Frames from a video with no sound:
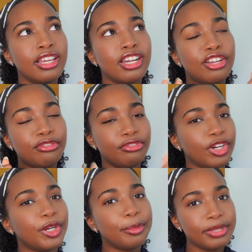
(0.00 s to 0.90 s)

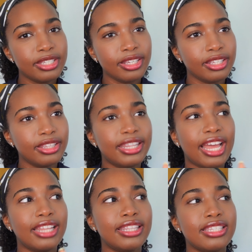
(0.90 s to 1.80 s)
confirmed
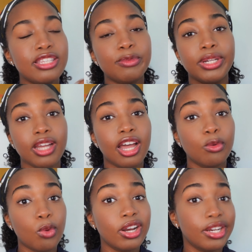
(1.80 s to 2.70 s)
that this is what
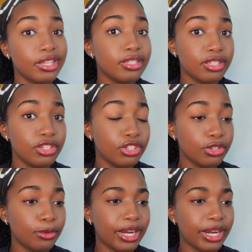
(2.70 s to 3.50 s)
God wanted us to do.